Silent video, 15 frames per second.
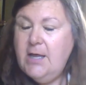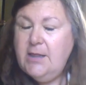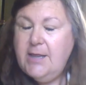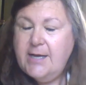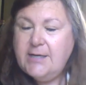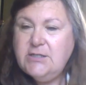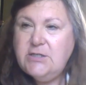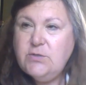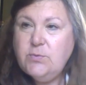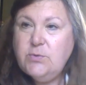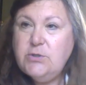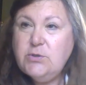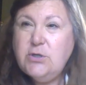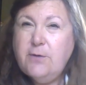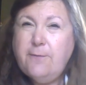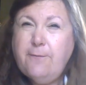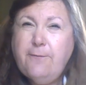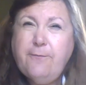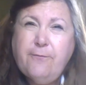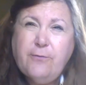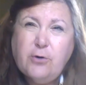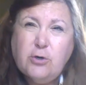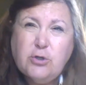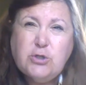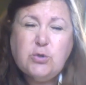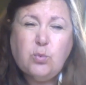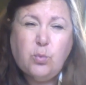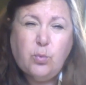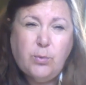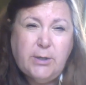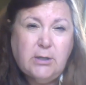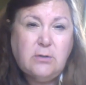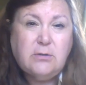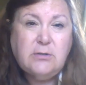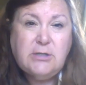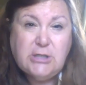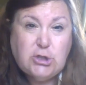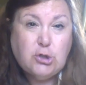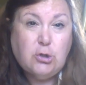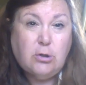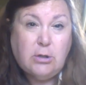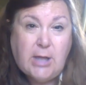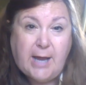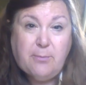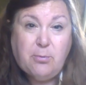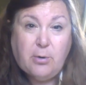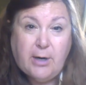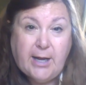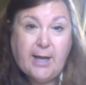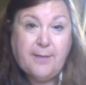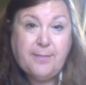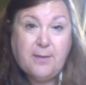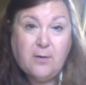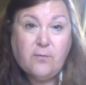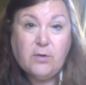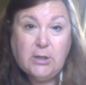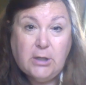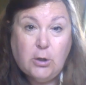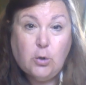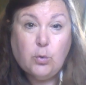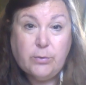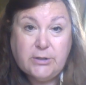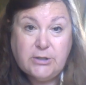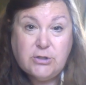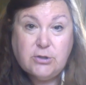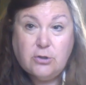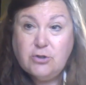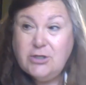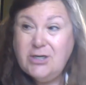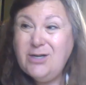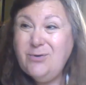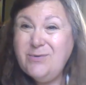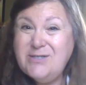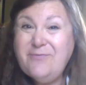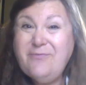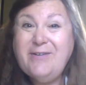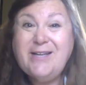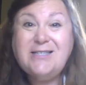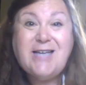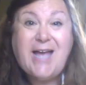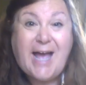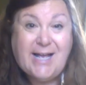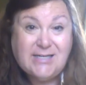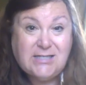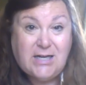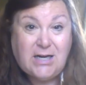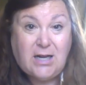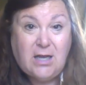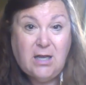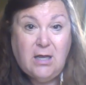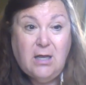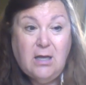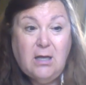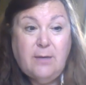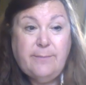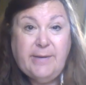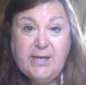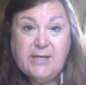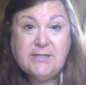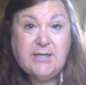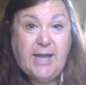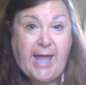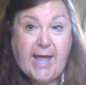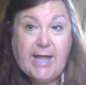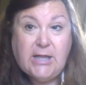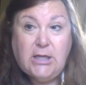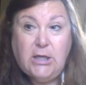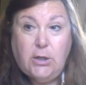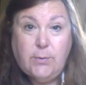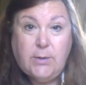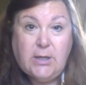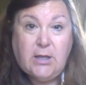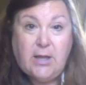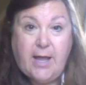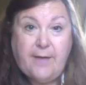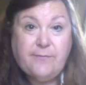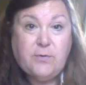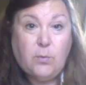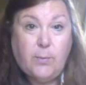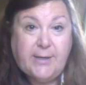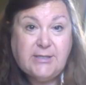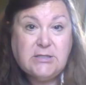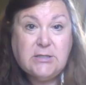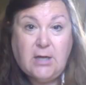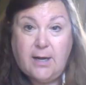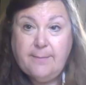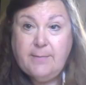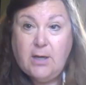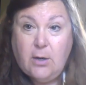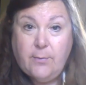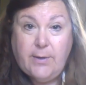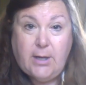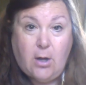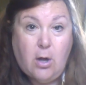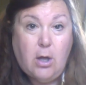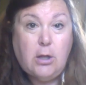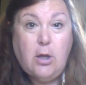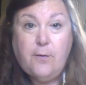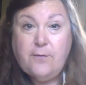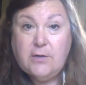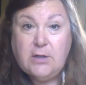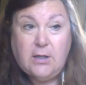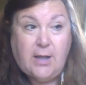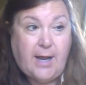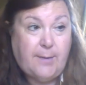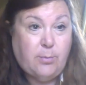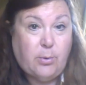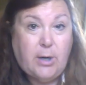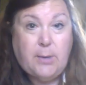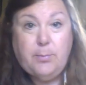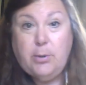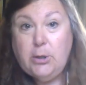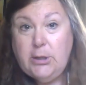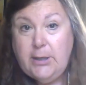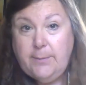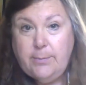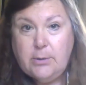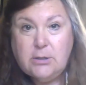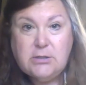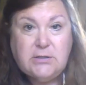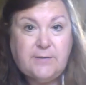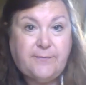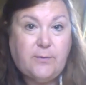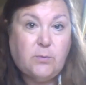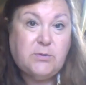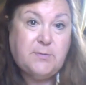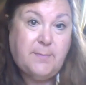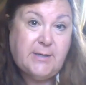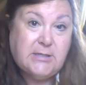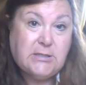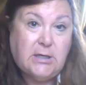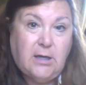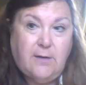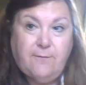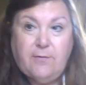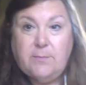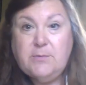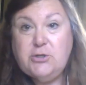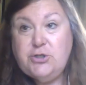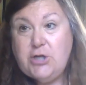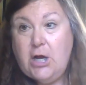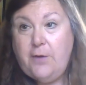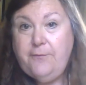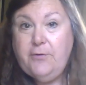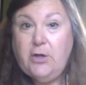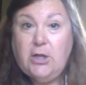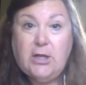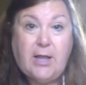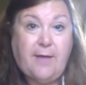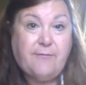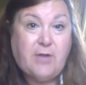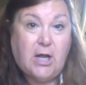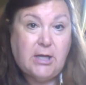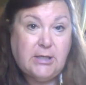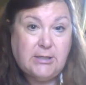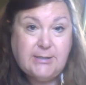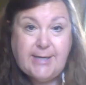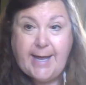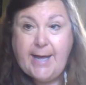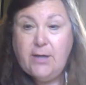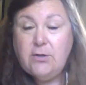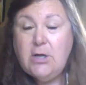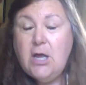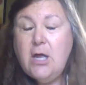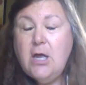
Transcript: Lexis was the first real digital library out there for legal research, and it was fantastic because, again, you didn't have to waste time going all over the library pulling books. If it was missing from the shelf, you didn't have to hunt it down.